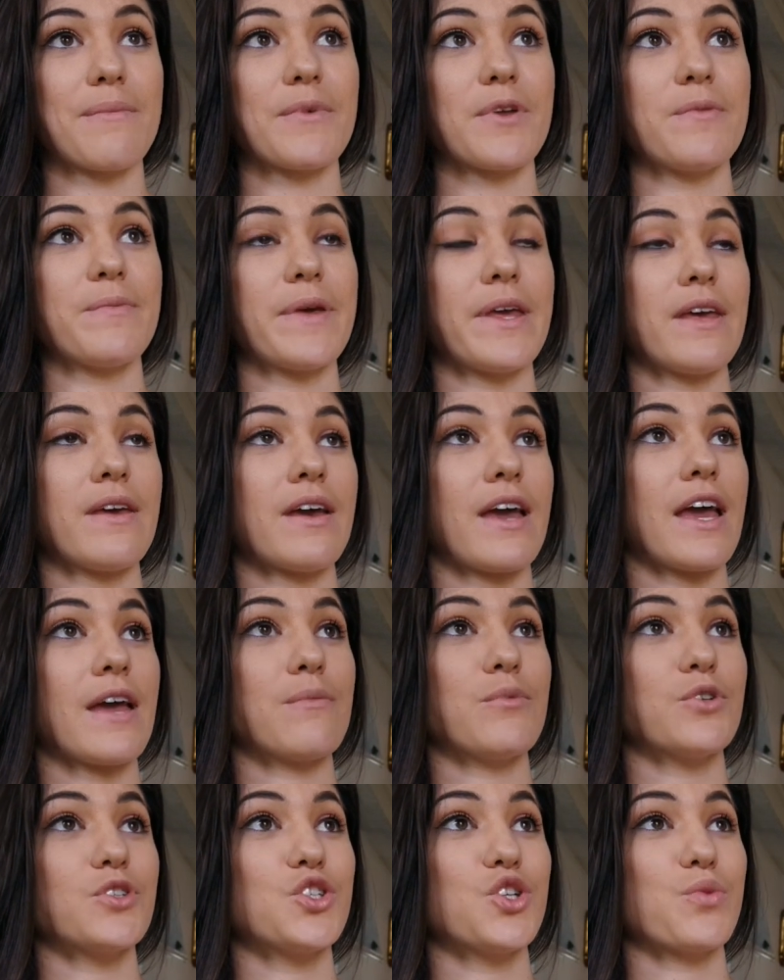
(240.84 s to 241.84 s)
I'm going to be
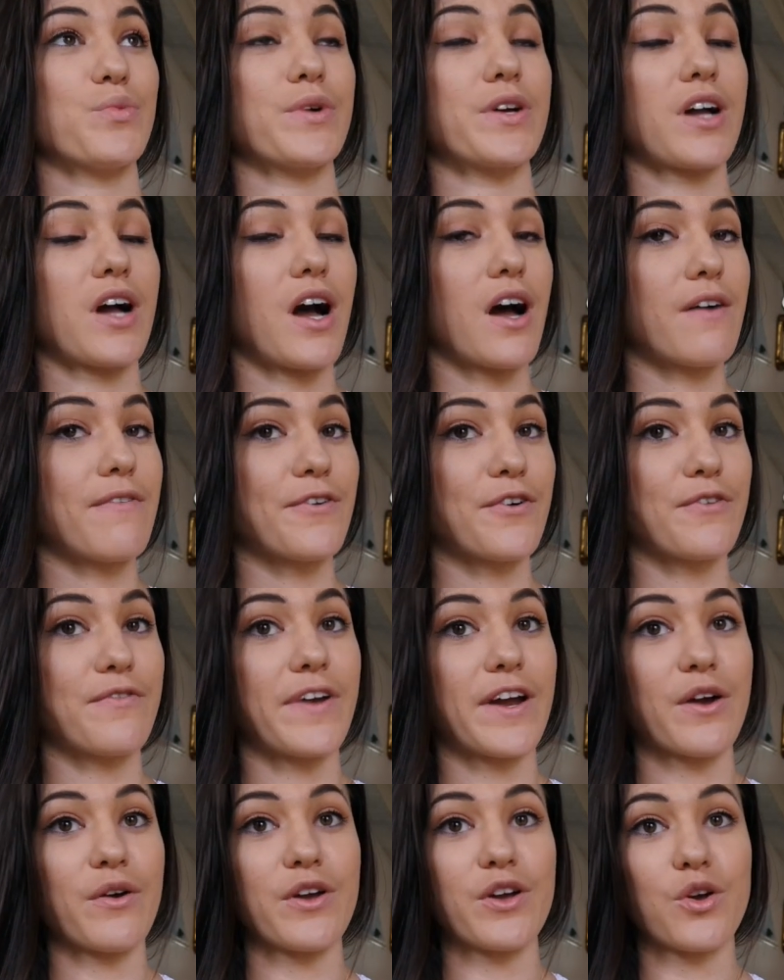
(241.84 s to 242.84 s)
able to recover
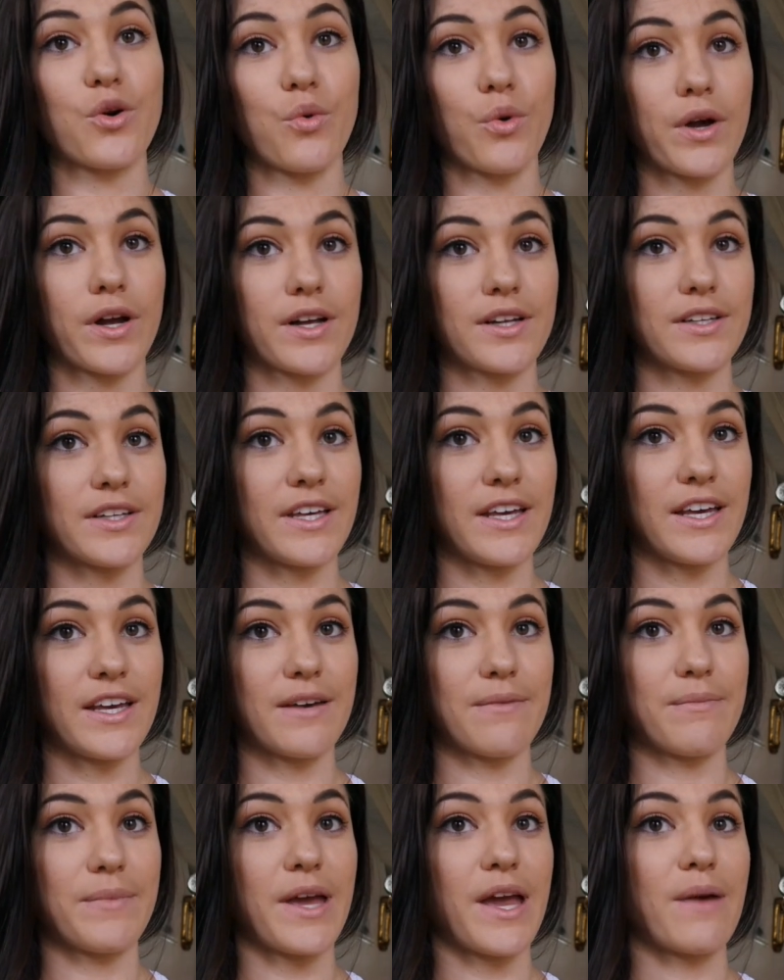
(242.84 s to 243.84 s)
very
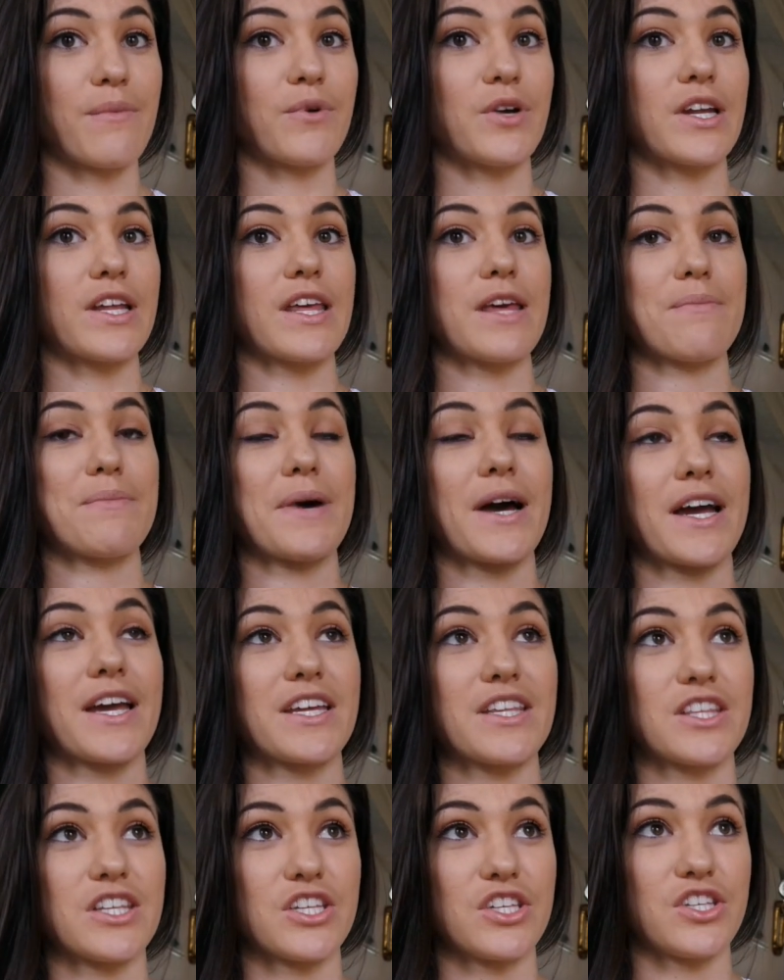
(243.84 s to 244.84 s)
quickly and be able to get
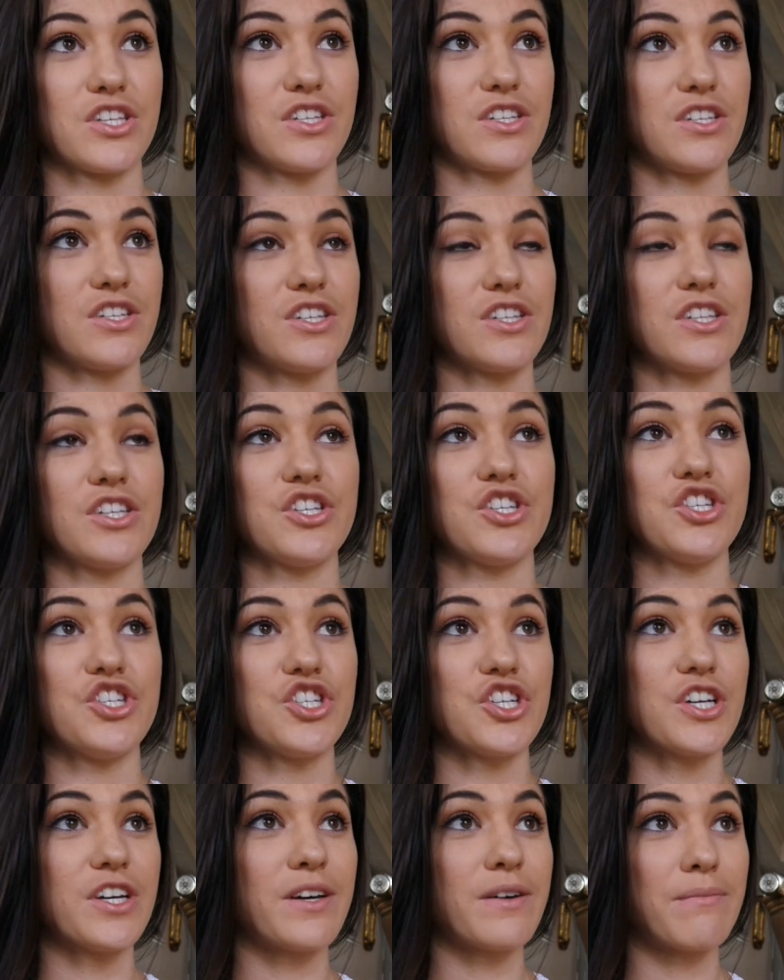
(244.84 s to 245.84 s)
back into to the
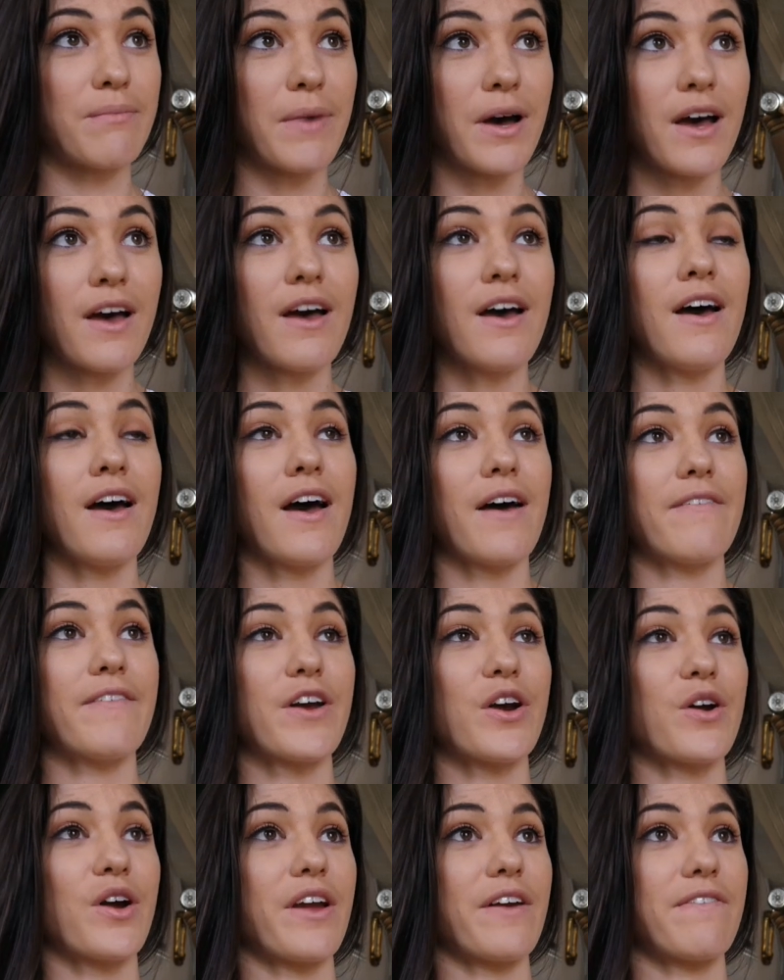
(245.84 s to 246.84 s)
gym
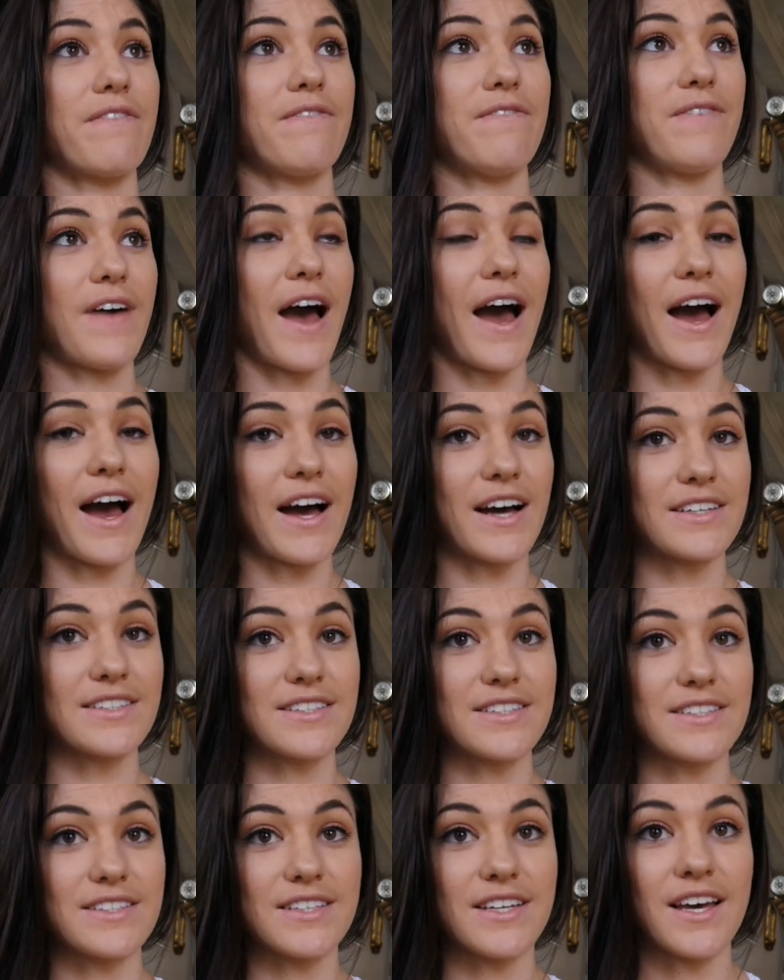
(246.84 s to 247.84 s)
very
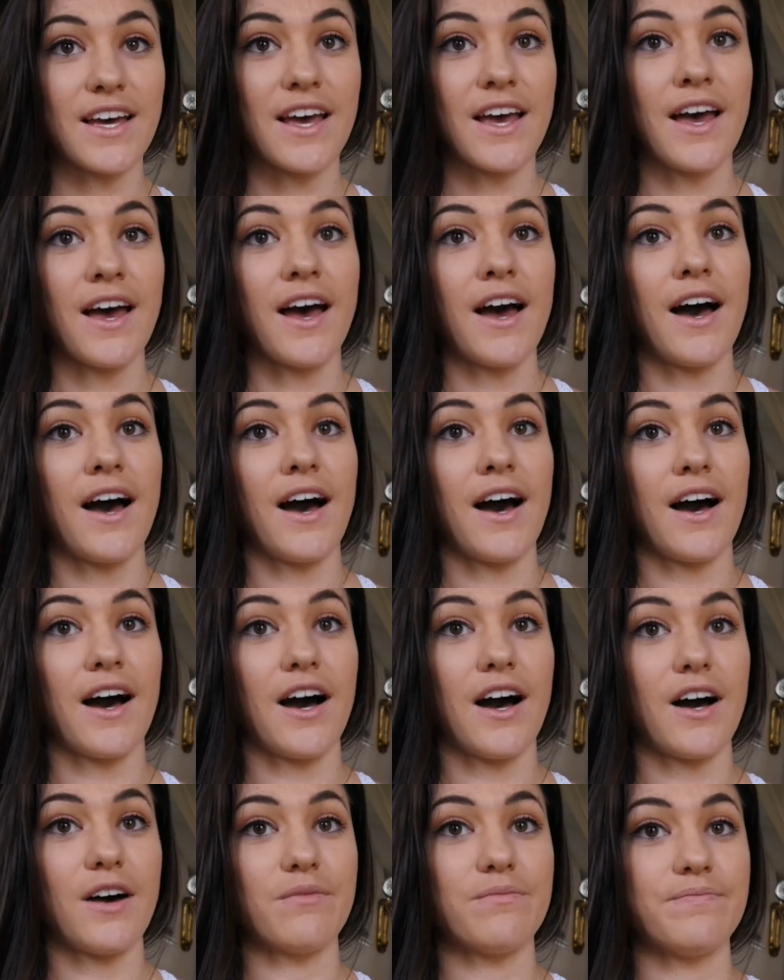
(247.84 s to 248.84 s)
fast.
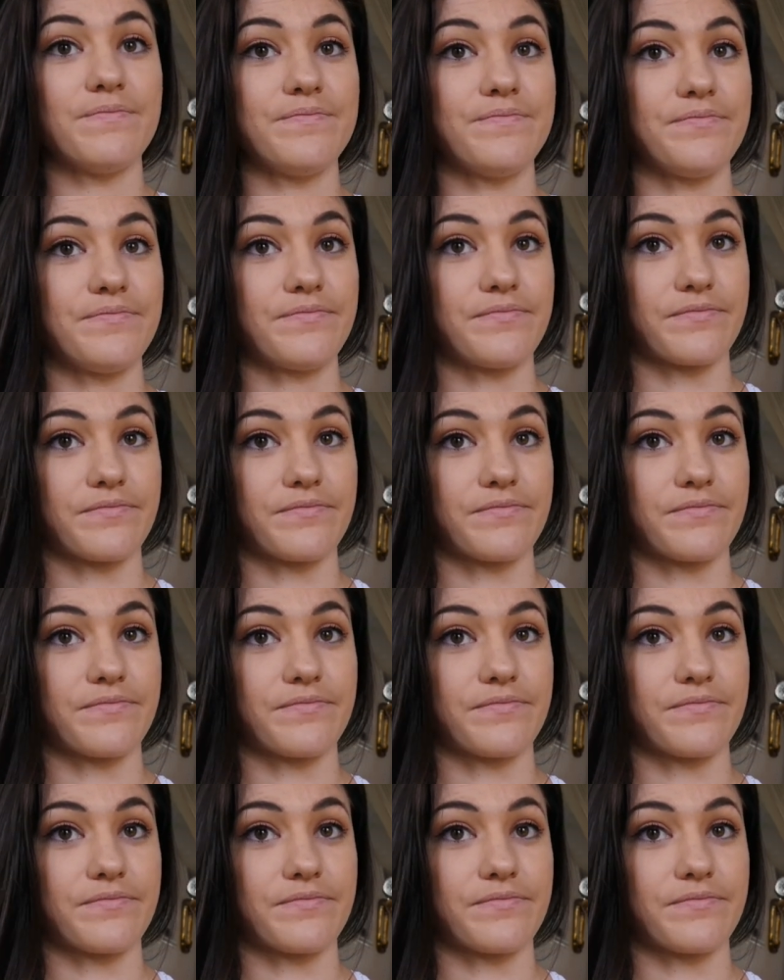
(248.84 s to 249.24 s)
Um,